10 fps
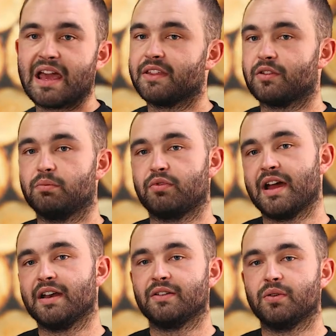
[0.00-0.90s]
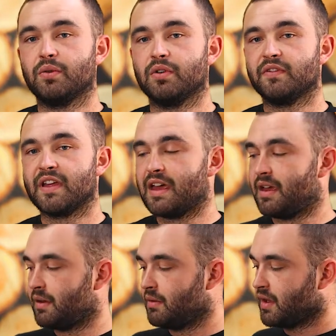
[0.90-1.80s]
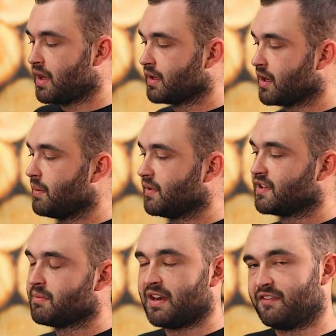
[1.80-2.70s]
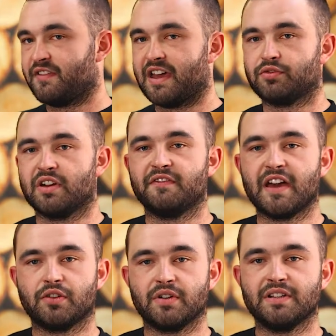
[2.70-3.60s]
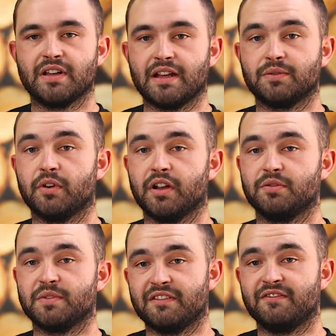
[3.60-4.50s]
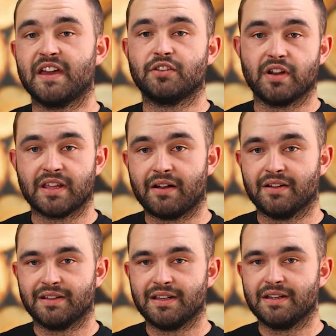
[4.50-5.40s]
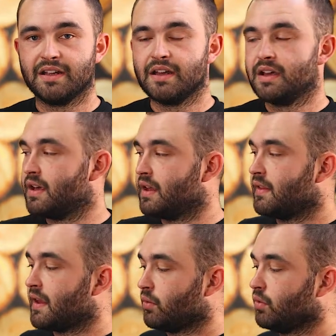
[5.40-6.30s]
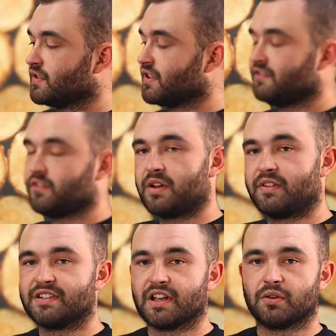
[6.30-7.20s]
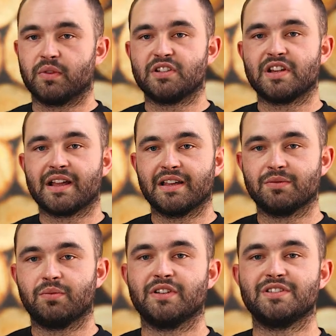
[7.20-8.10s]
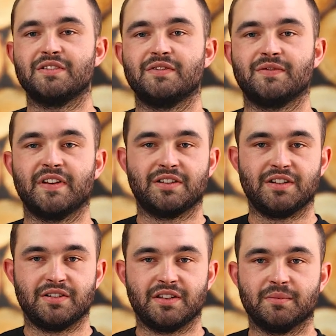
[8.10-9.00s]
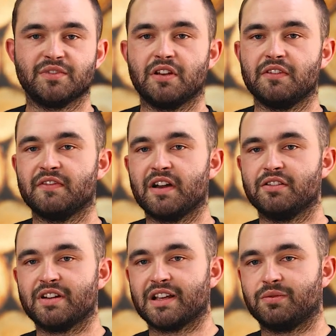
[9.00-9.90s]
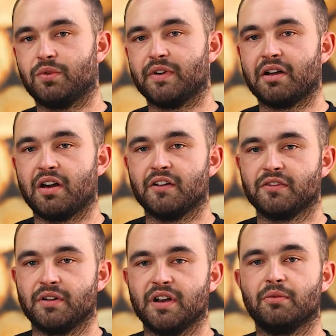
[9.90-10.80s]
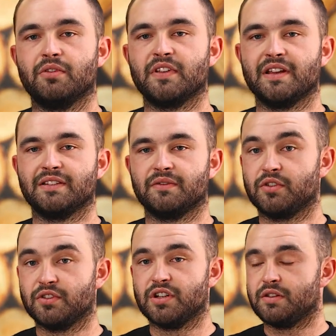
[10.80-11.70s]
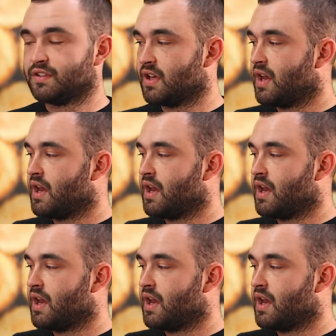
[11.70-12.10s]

ethical brand. All of their garments are made in fair trade factories and it's 100% fair trade guaranteed. They will also fully recycle these jackets once you've finished using them. So if you found your jackets worn out after a number of years of good use